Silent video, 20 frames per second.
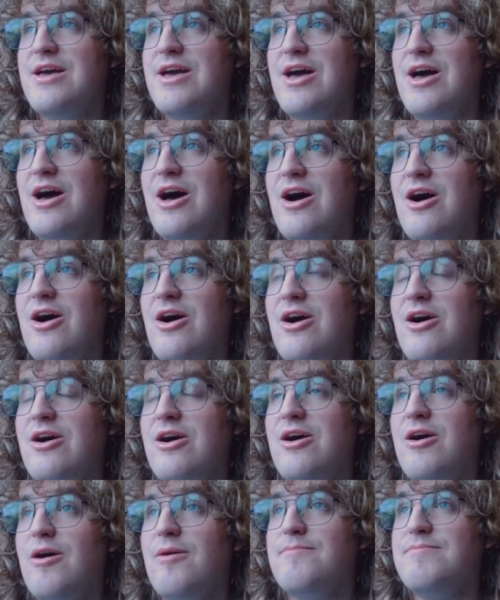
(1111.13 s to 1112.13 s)

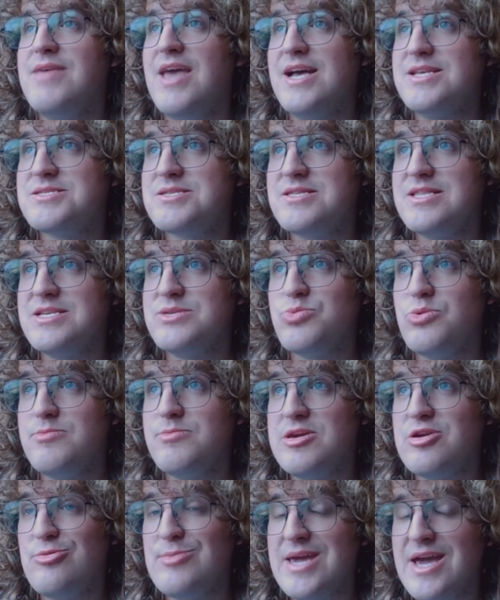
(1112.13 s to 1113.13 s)
Yes, this will
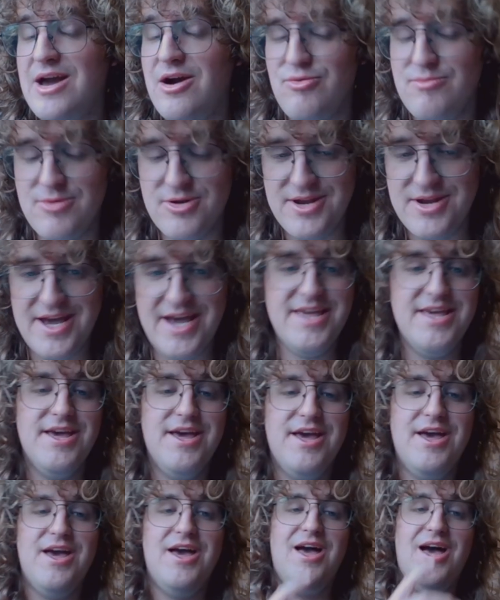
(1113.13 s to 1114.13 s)
be coming out on Monday.
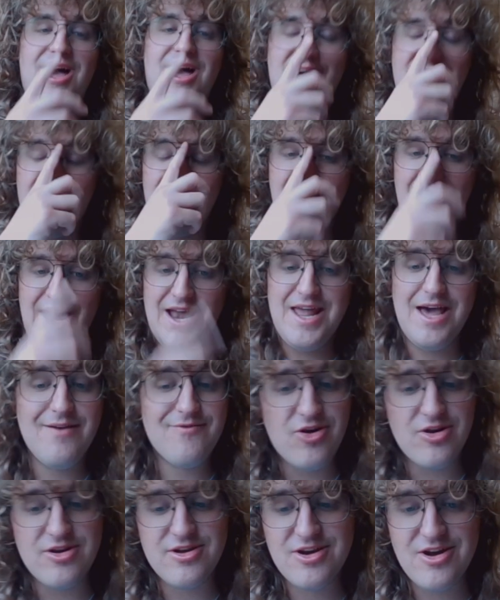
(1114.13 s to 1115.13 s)
And I've
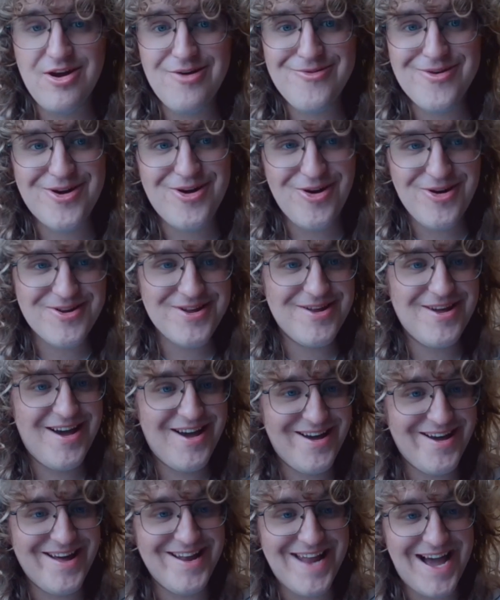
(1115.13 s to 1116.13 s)
got to go record
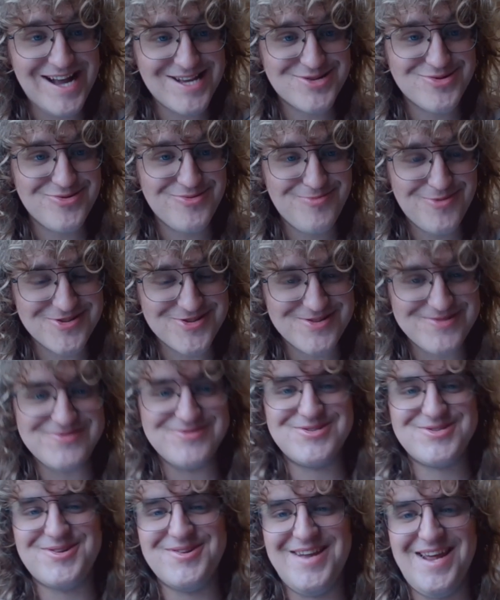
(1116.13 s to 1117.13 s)
an actual Puzzler
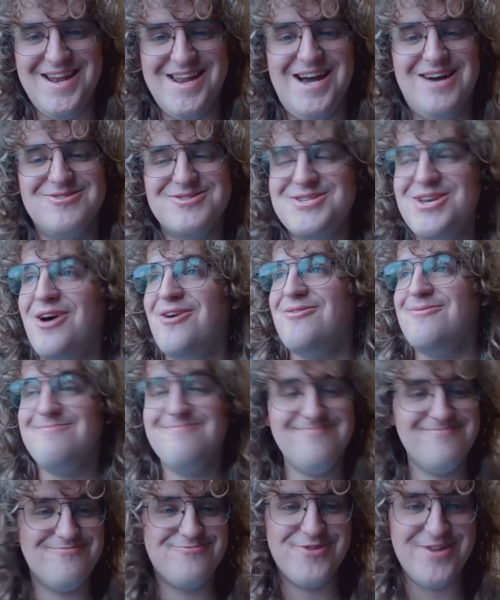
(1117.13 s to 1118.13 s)
Sunday now. So,
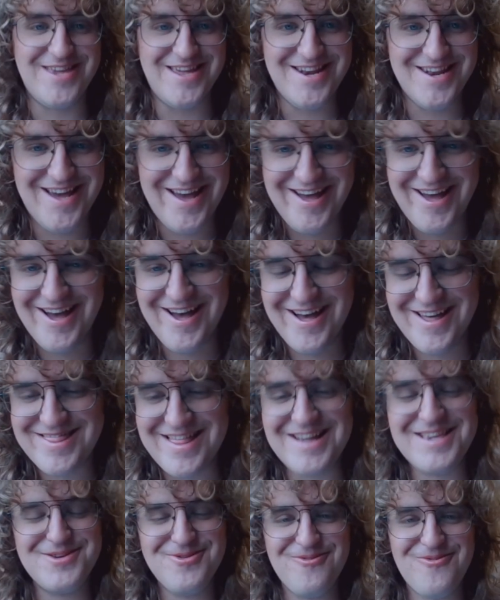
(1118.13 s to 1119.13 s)
brilliant.
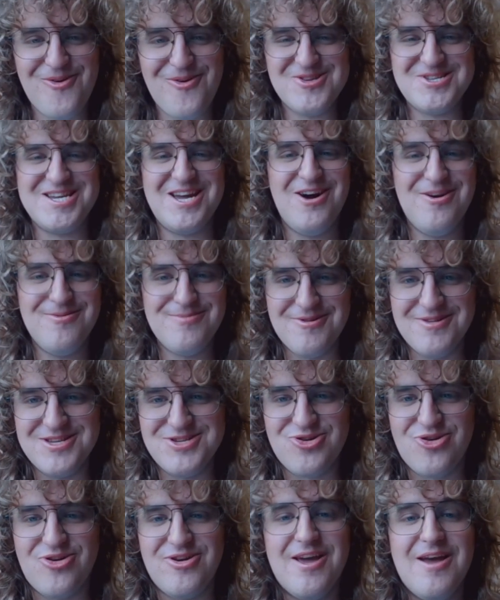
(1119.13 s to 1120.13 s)
Thank you all for watching. I hope you all
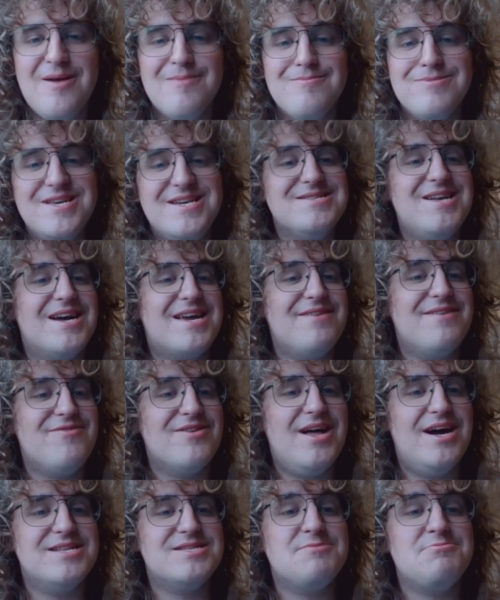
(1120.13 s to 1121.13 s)
enjoyed. Please like if you
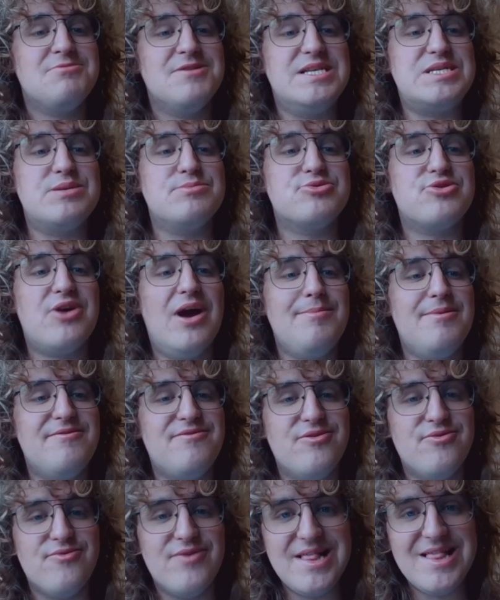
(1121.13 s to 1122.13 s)
liked. Please subscribe if
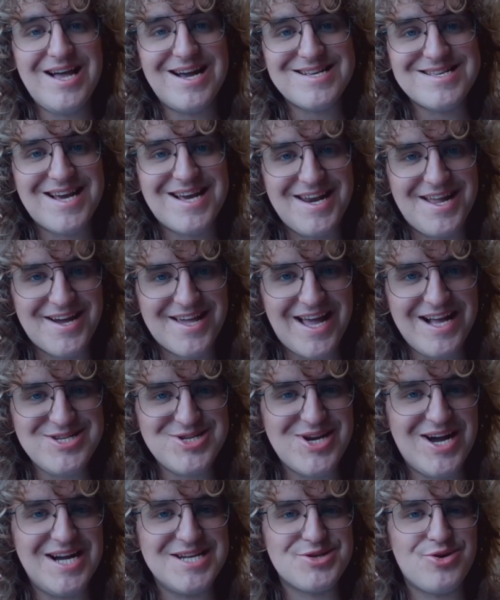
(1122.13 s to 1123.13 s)
you really liked. And I'll catch
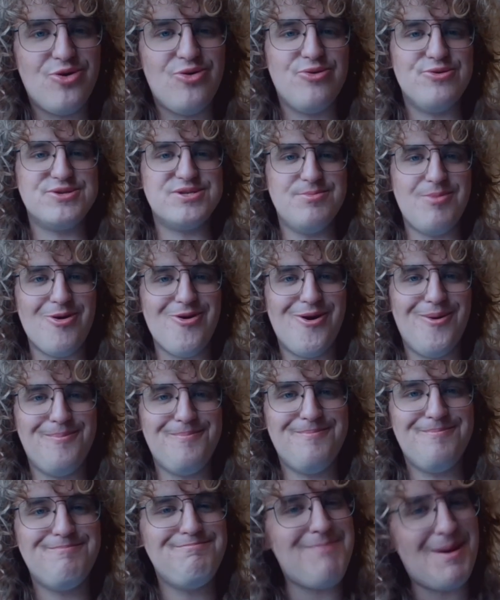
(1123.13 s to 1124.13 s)
you guys all tomorrow.
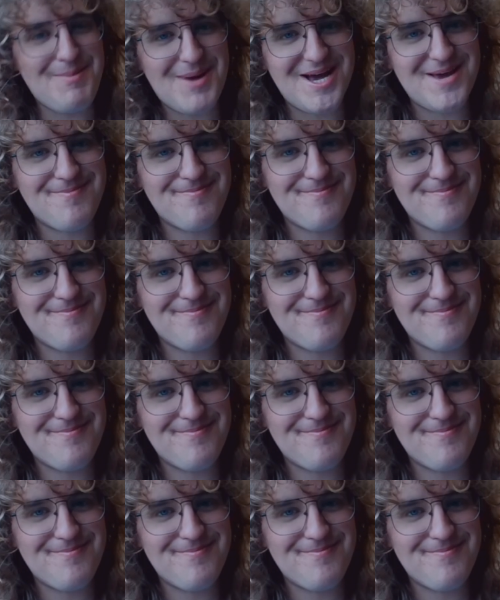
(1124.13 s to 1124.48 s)
Bye-bye.